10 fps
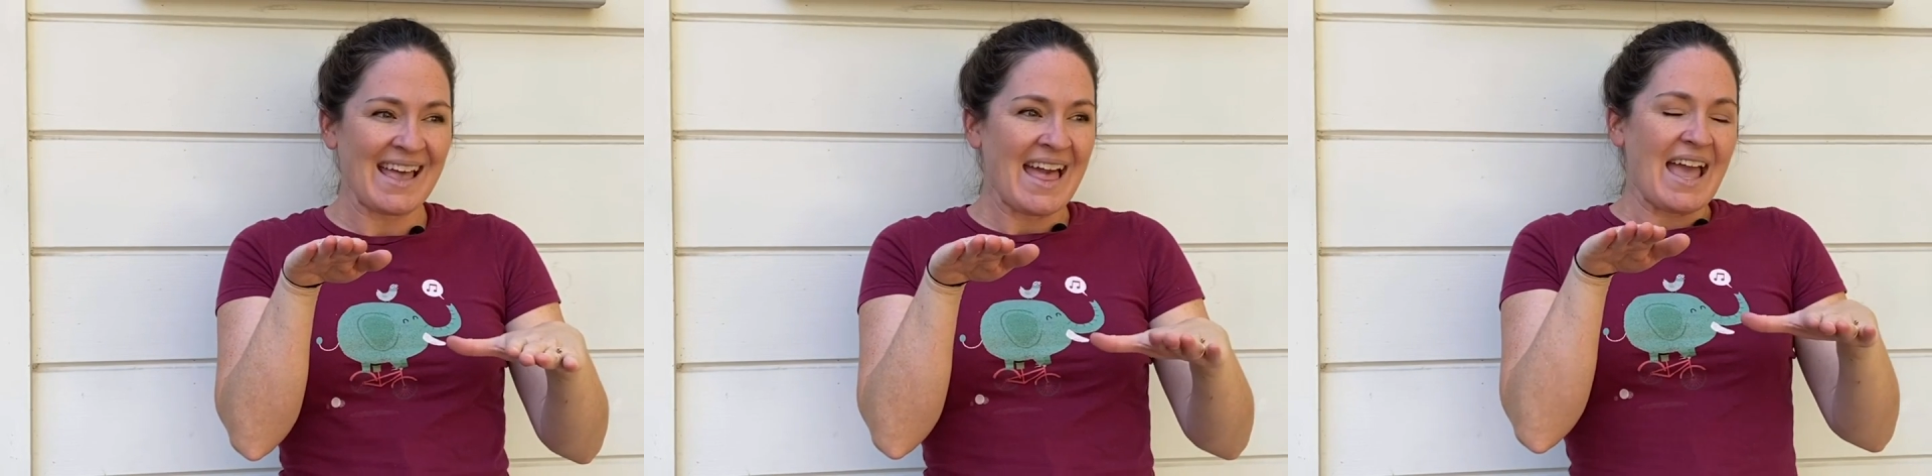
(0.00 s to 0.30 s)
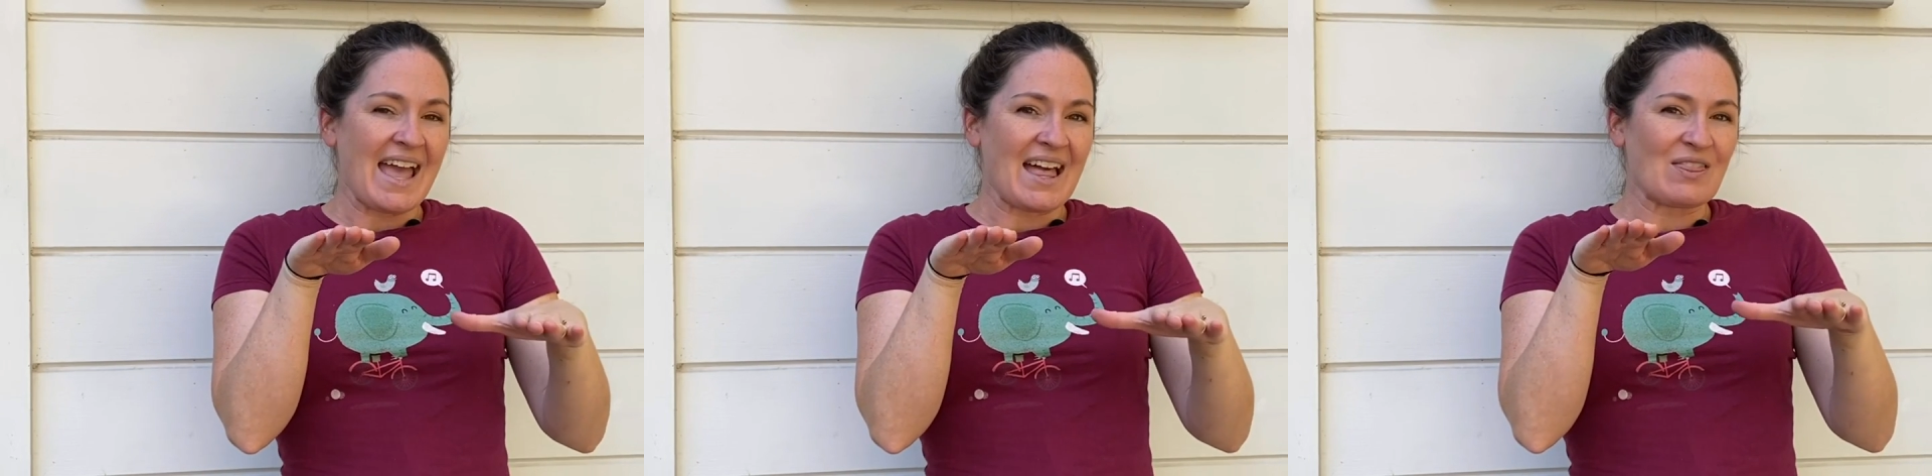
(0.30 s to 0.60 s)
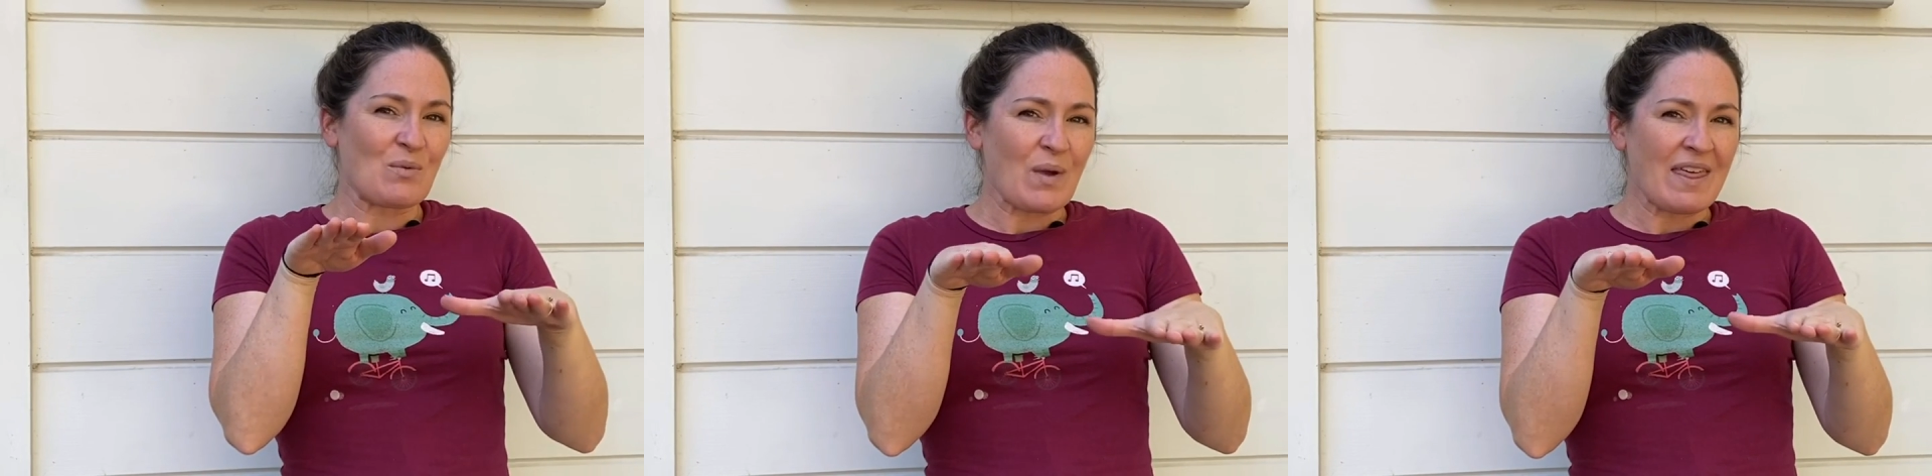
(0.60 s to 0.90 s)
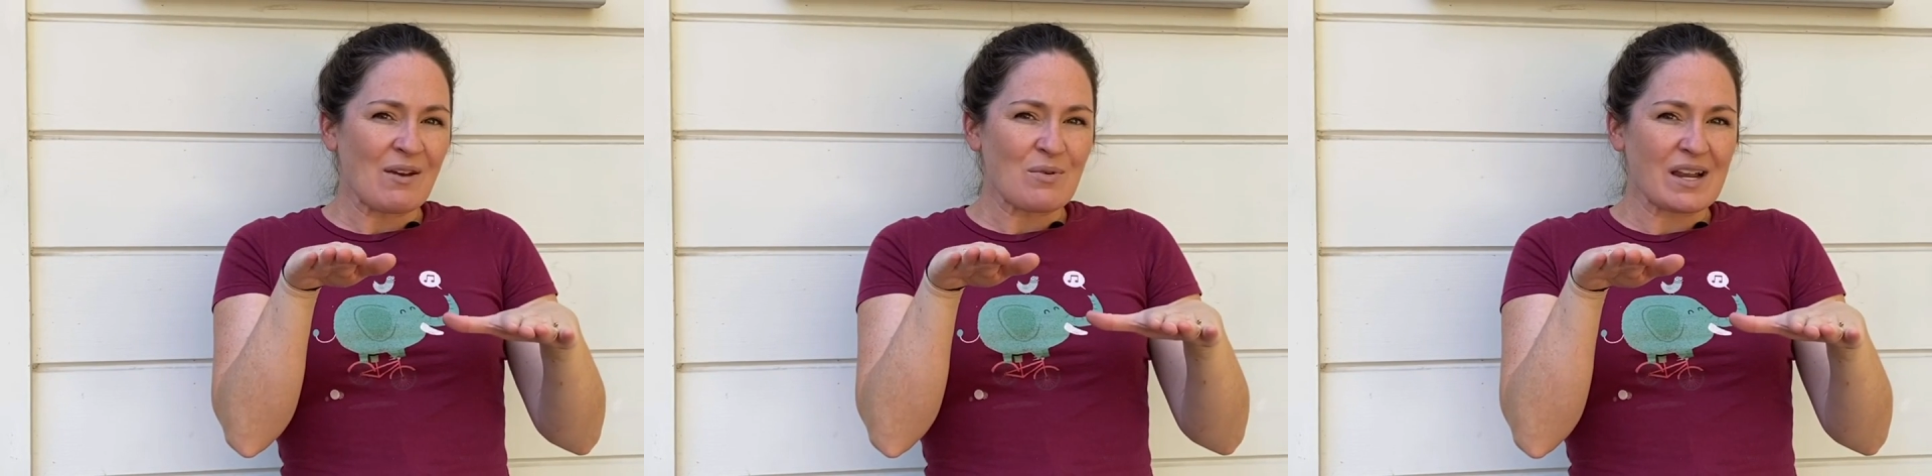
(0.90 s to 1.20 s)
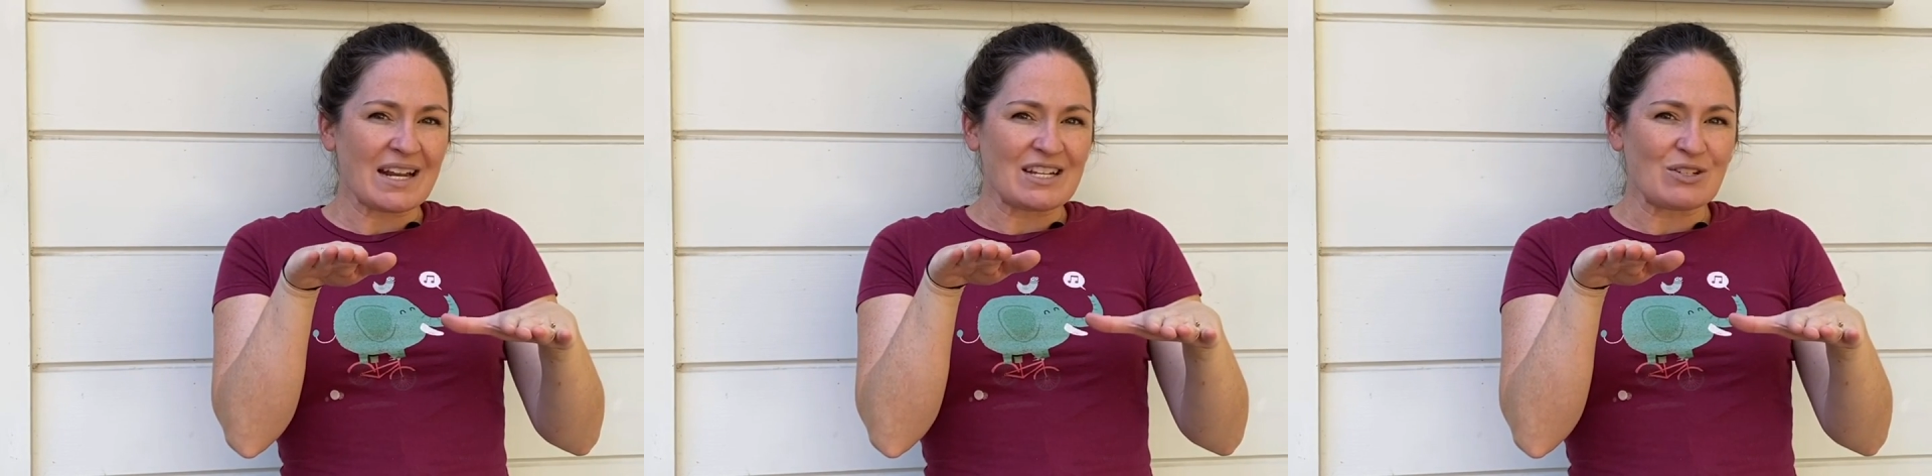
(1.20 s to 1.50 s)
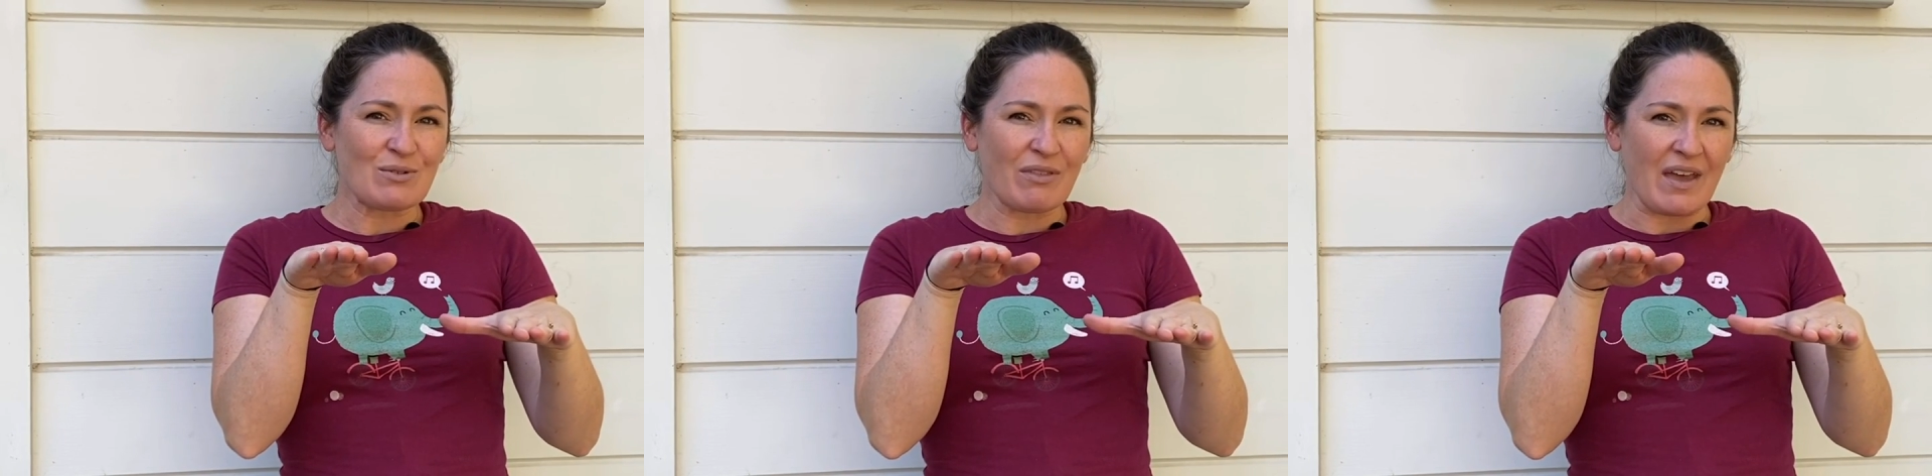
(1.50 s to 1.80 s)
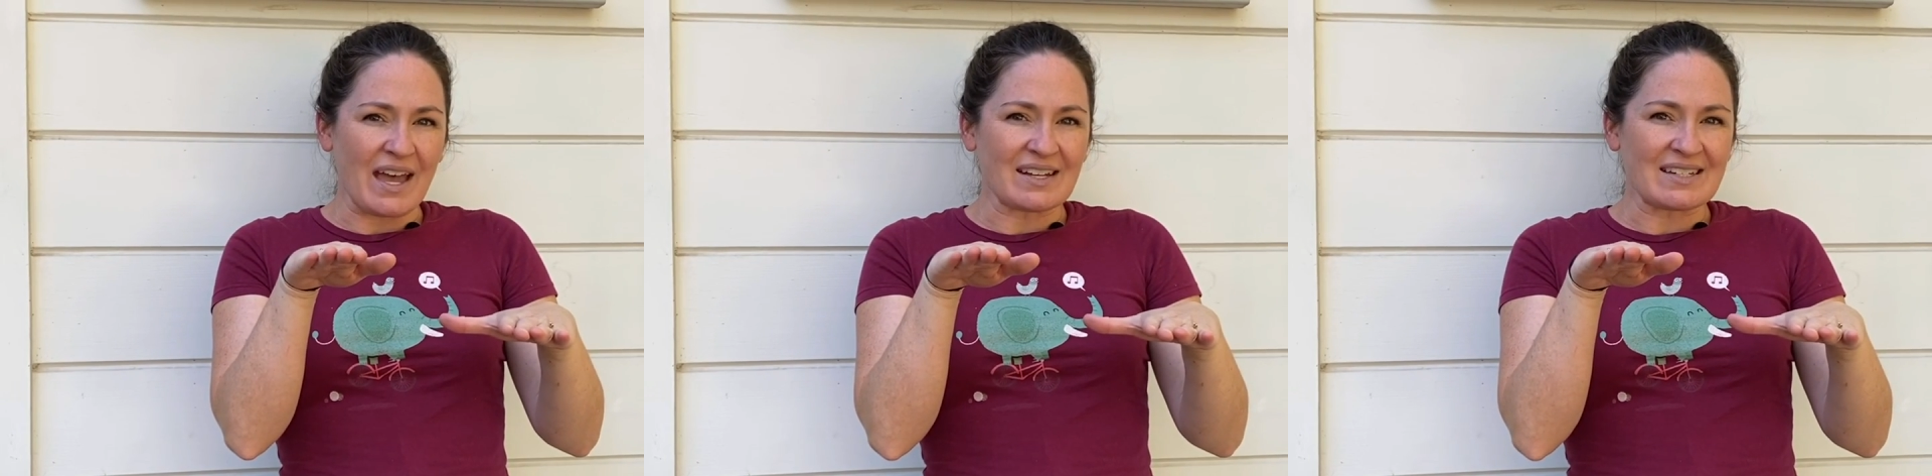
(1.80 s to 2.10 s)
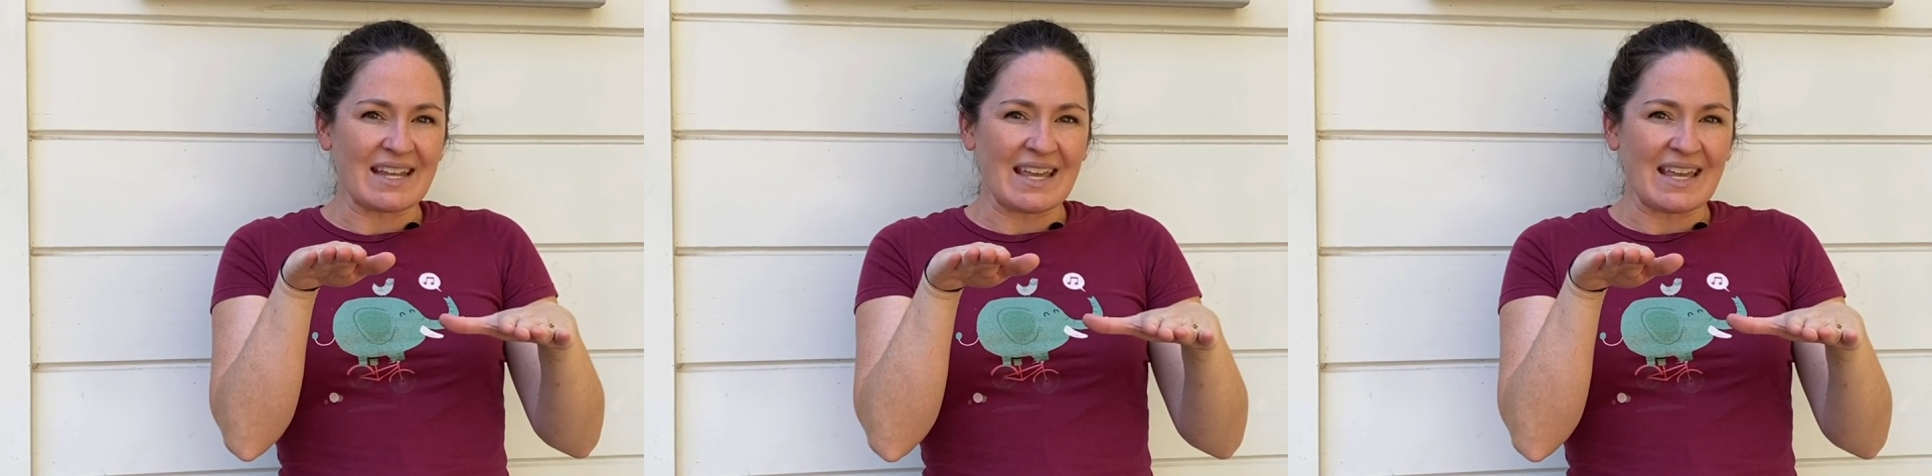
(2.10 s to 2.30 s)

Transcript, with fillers: And the way that we're going to do that